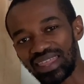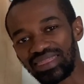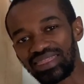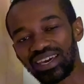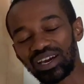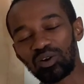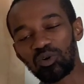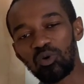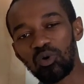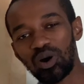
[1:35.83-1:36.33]

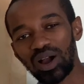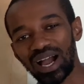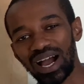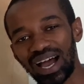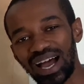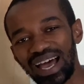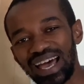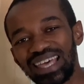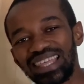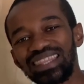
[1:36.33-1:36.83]
the
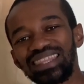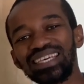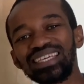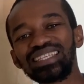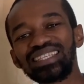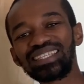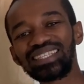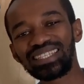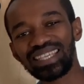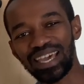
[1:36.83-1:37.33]
cooker, the
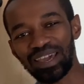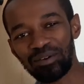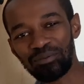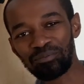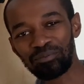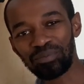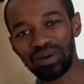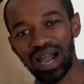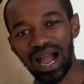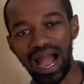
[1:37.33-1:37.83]

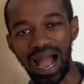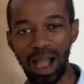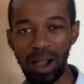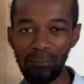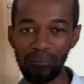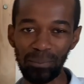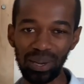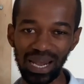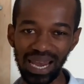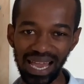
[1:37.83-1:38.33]
same
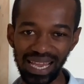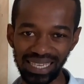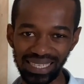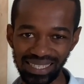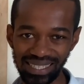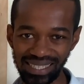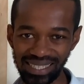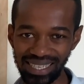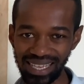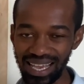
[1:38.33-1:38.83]

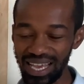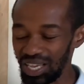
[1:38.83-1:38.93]
applies.